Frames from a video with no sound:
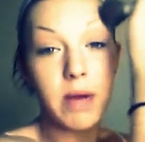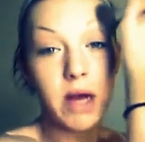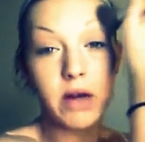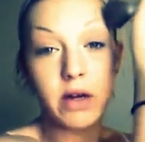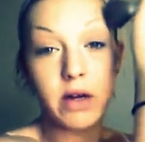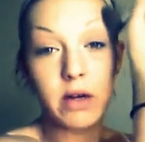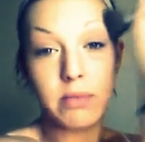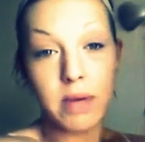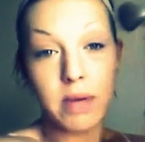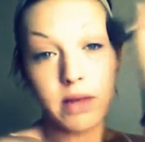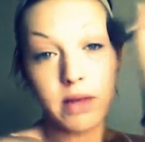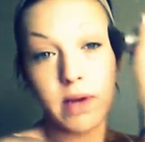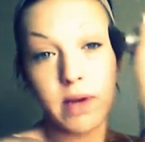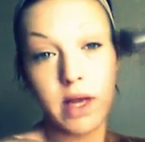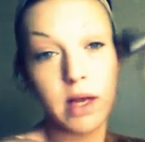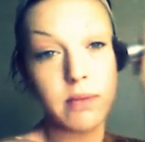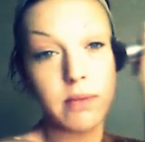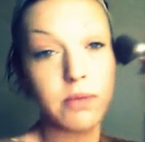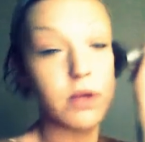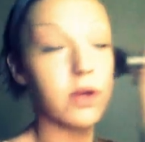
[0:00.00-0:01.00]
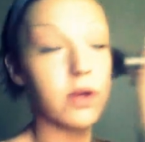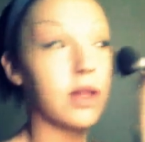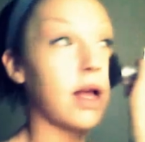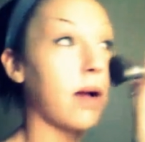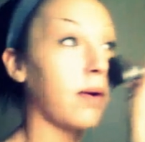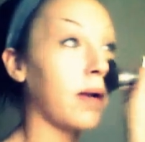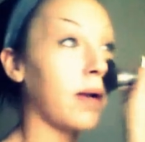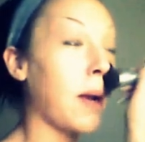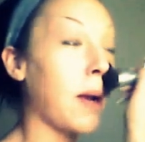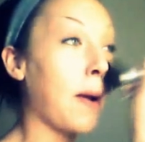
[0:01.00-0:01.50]
powder, by the way. I'm doing
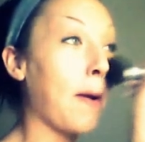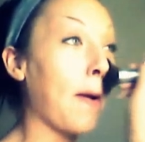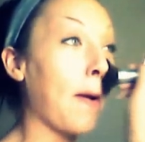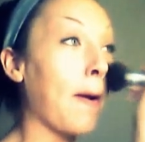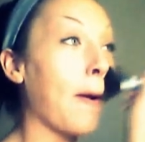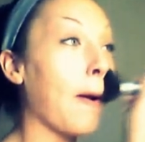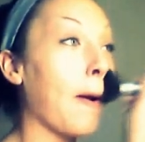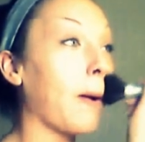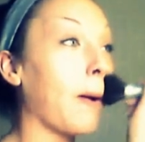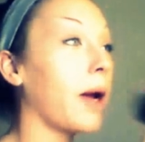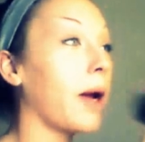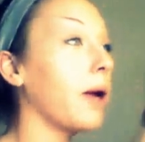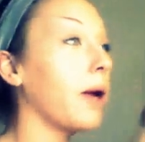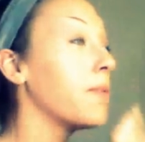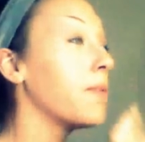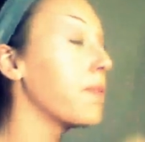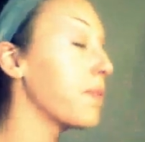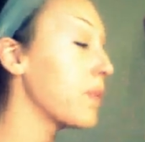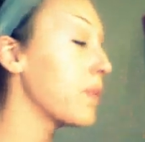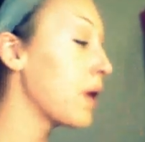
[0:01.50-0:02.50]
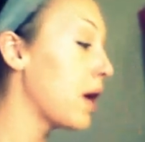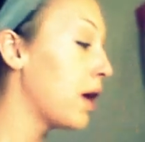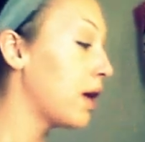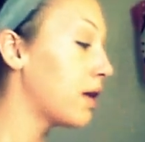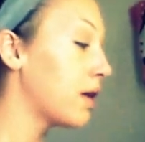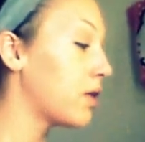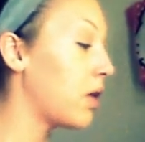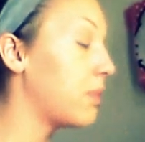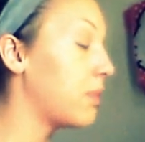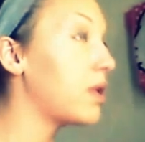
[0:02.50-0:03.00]
that one now. Okay. So
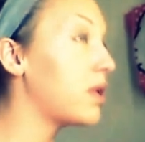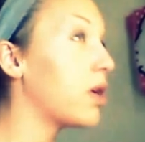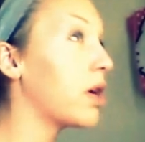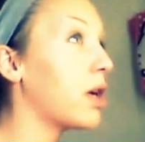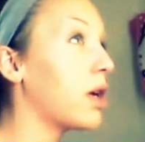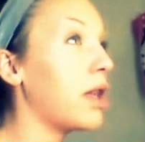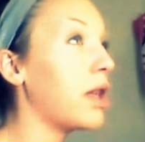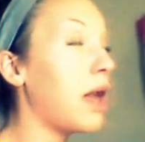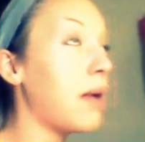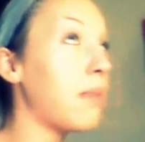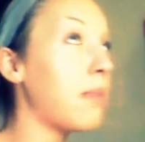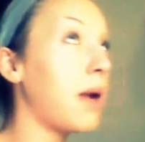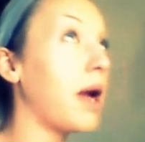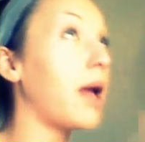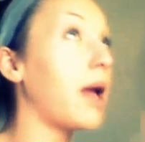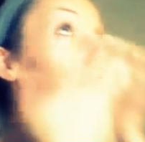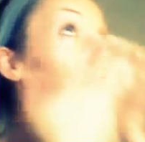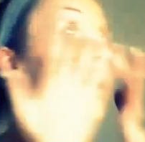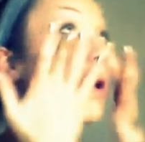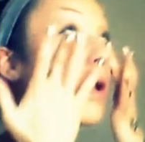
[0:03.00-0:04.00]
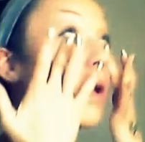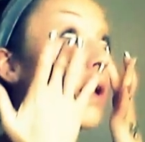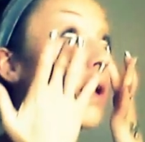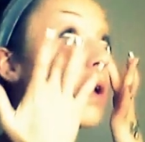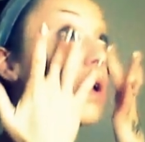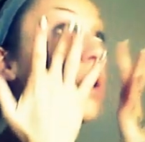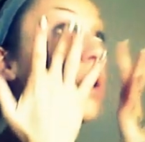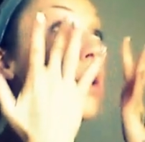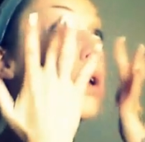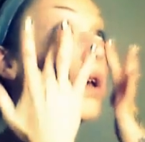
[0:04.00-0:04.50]
I'm still gonna let my
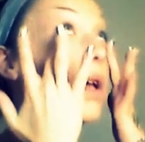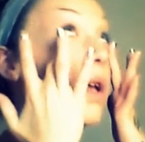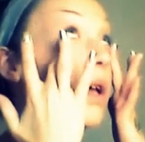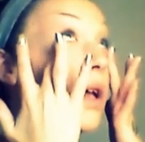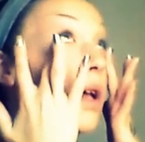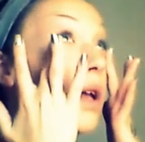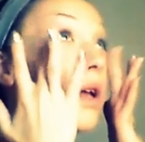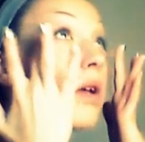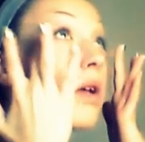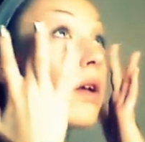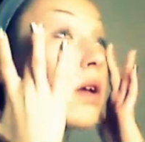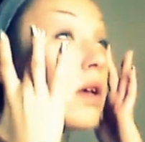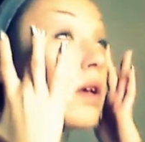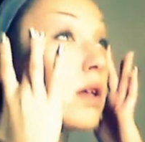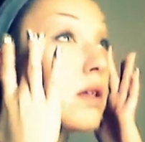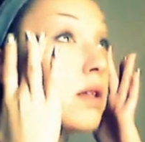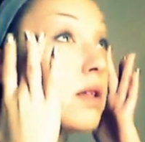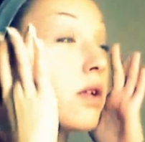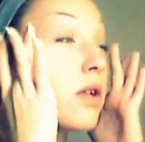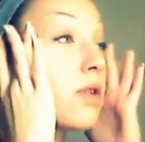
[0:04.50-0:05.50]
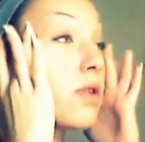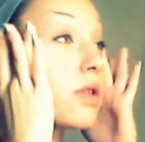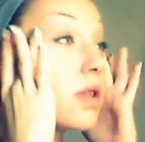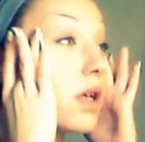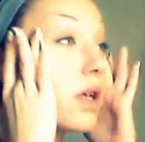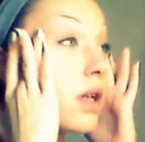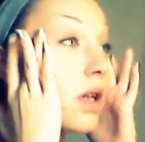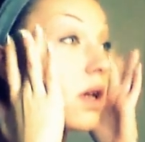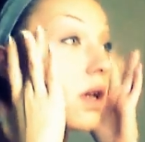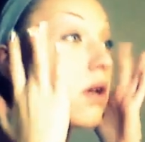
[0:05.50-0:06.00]
concealer
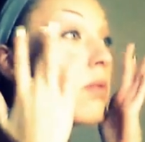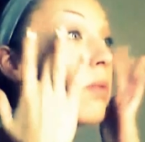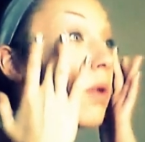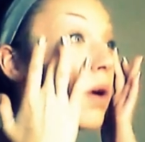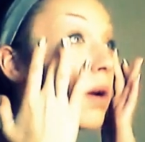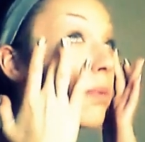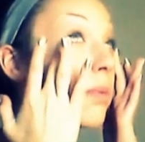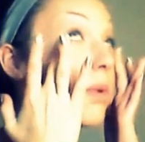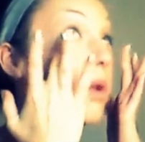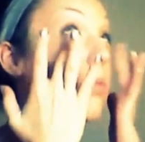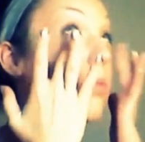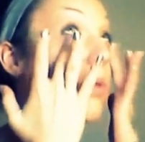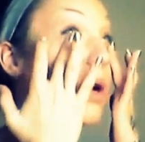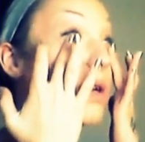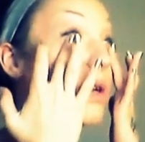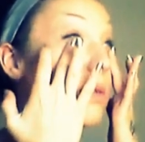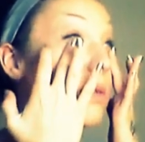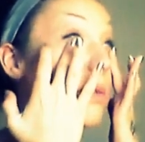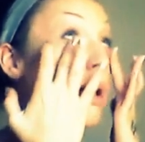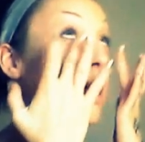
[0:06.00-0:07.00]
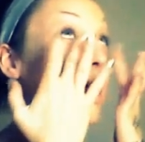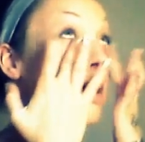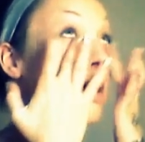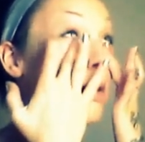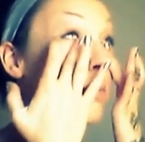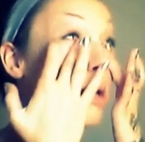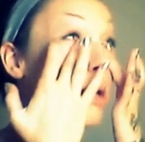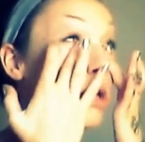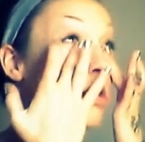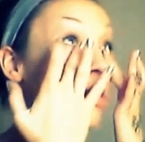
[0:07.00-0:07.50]
sit a little more. I'm going to press it back in
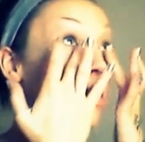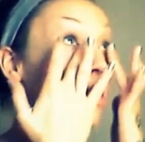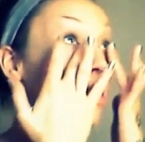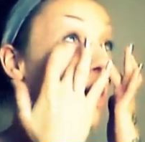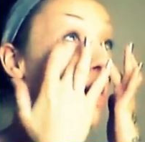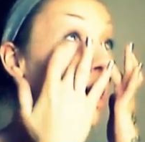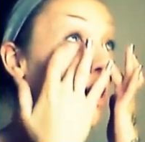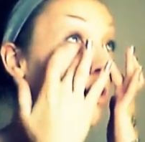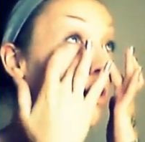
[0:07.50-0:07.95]
to make sure it's not